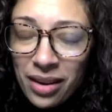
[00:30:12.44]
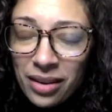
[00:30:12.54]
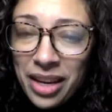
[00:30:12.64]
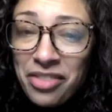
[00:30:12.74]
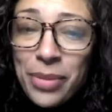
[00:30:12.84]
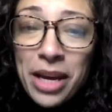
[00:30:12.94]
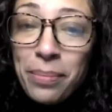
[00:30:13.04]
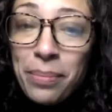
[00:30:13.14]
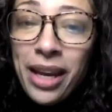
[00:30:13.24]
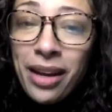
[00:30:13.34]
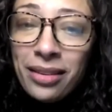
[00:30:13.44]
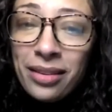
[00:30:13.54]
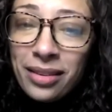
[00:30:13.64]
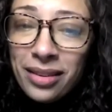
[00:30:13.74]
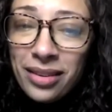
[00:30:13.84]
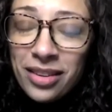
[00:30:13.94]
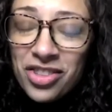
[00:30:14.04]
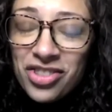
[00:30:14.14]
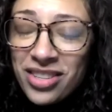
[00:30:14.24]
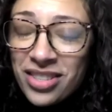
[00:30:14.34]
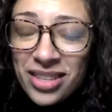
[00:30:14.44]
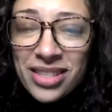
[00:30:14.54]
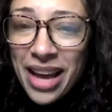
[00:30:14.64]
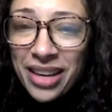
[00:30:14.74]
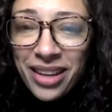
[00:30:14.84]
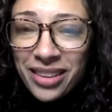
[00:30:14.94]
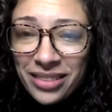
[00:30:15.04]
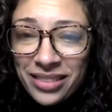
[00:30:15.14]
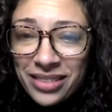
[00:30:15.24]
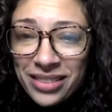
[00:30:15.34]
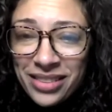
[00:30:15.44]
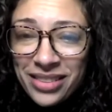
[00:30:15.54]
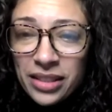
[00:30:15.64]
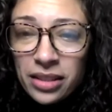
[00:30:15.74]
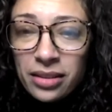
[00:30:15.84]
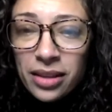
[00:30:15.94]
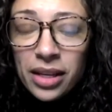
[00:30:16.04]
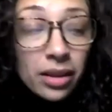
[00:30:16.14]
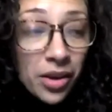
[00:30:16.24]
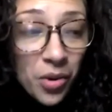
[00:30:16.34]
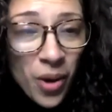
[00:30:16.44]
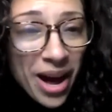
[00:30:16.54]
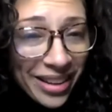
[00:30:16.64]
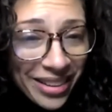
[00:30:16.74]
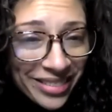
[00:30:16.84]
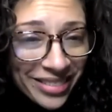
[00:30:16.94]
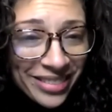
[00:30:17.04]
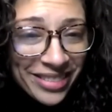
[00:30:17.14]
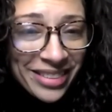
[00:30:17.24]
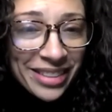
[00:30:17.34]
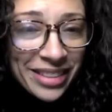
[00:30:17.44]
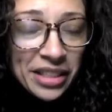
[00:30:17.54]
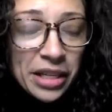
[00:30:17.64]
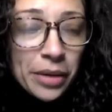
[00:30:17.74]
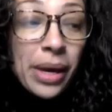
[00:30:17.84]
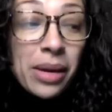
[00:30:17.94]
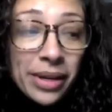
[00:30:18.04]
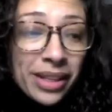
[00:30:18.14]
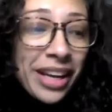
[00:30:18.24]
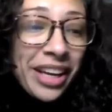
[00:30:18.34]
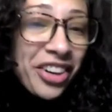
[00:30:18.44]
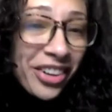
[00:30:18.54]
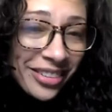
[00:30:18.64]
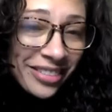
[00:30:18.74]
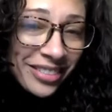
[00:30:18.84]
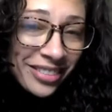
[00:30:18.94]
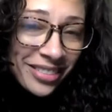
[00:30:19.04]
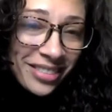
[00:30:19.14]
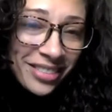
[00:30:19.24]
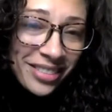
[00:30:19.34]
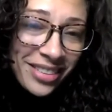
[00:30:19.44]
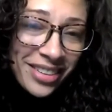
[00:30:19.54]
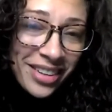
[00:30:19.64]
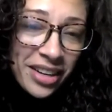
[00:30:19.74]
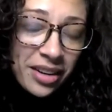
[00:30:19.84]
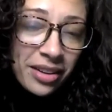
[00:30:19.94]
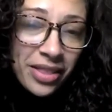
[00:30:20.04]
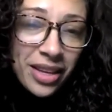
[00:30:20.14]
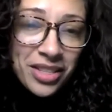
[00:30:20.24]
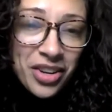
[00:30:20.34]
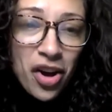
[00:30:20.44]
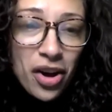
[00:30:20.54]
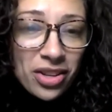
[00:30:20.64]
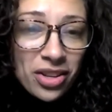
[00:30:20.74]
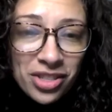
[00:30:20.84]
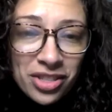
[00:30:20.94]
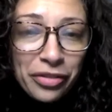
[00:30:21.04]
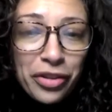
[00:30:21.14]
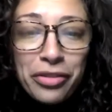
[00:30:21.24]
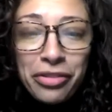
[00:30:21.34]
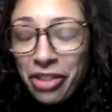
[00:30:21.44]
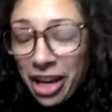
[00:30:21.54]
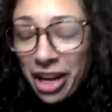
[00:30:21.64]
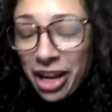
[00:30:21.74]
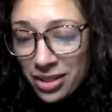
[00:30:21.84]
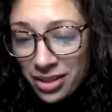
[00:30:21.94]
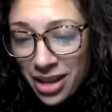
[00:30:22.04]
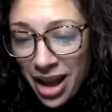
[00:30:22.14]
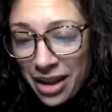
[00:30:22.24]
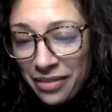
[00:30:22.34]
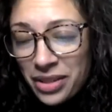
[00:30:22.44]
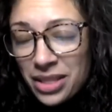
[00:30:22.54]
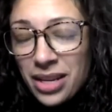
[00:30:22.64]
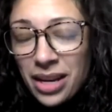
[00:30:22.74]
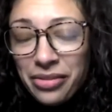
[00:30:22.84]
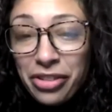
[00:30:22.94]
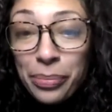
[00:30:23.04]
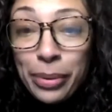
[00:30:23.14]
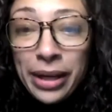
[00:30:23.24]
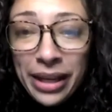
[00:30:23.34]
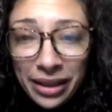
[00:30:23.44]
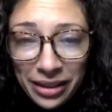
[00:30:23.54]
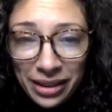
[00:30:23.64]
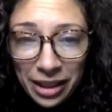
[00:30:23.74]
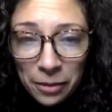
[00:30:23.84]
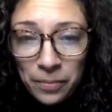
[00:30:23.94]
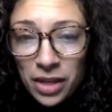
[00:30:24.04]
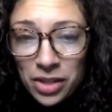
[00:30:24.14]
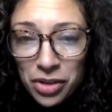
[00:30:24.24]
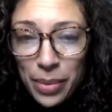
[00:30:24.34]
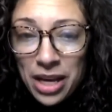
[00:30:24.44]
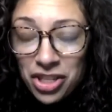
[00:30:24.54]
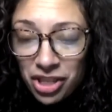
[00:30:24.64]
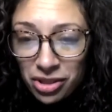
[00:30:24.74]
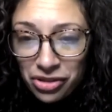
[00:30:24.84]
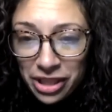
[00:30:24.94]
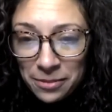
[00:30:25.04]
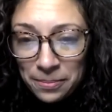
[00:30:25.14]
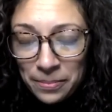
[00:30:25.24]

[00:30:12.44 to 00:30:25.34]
Give me a minute, just a second. In a little while, maybe later. These are all just a few phrases I've said repeatedly to my children,